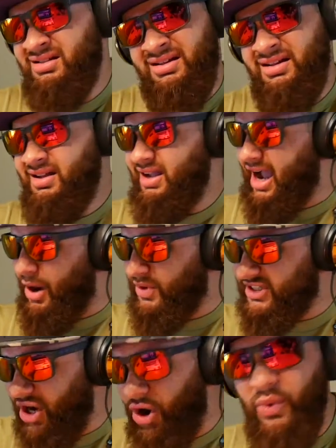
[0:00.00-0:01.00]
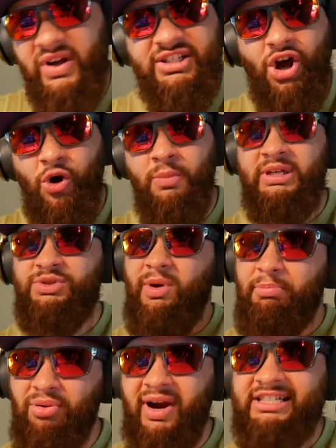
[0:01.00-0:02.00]
I was always homies
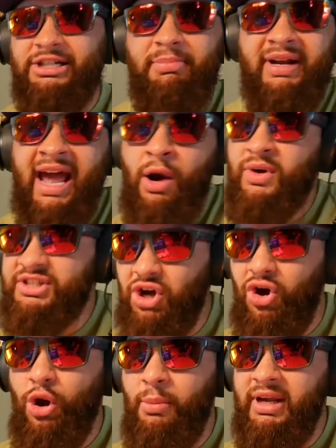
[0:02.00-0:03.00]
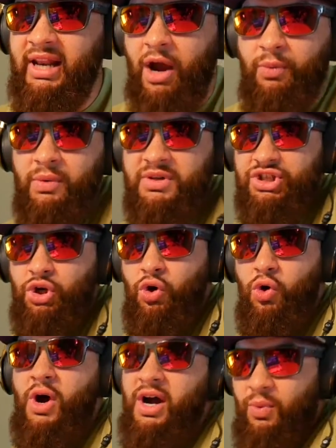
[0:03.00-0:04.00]
with pressure, but now it's all on me. Like, we was
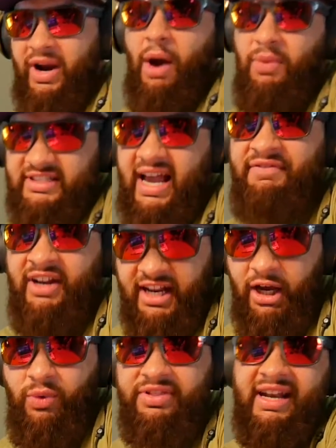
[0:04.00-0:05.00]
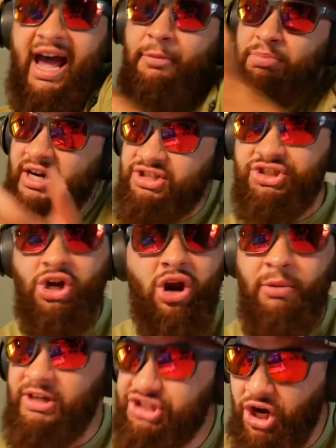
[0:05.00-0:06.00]
cool when I wasn't having to deal with it. Now the pressure's
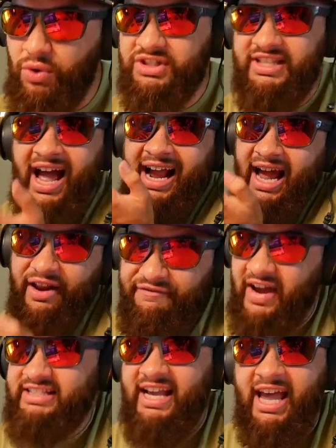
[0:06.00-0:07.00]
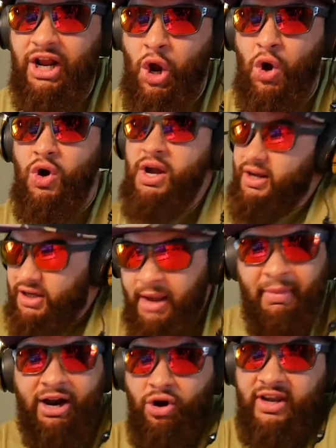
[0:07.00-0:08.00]
all on my shoulders. Now I gotta face it head on.
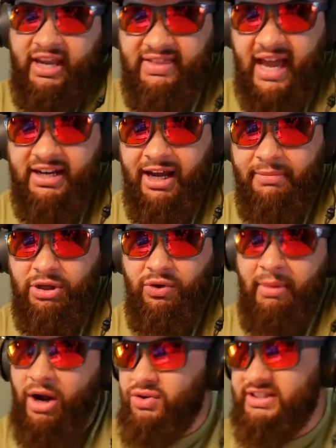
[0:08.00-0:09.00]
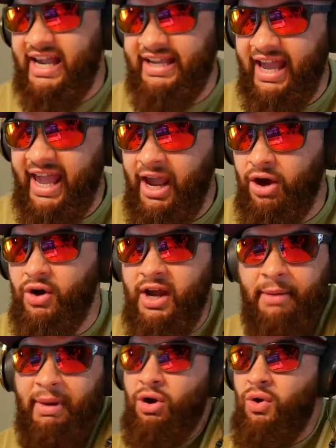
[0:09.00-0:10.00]
Am I gonna get that W? Am I gonna take an L?
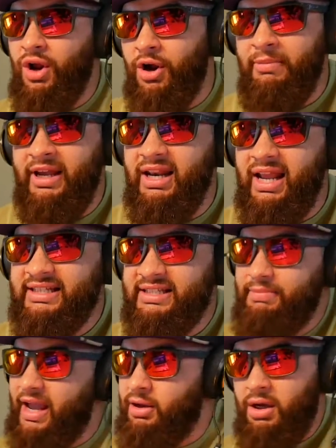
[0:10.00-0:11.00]
Am I gonna learn me a lesson?